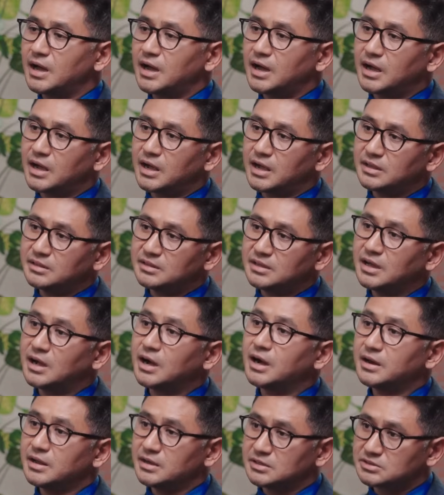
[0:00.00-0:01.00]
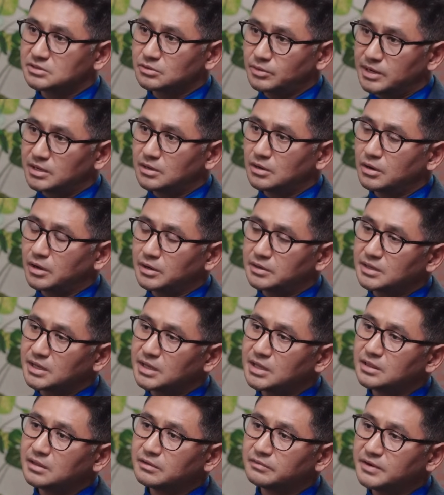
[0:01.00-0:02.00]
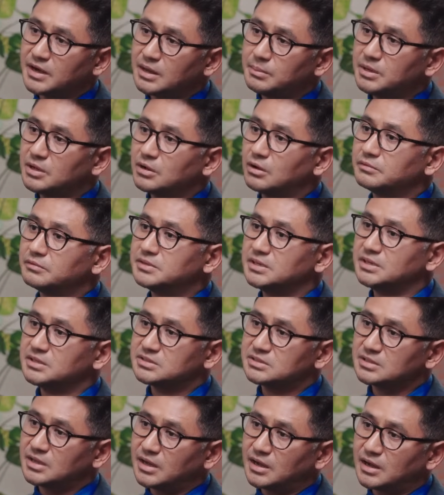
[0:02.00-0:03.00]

they heard us quite a lot in the framing of these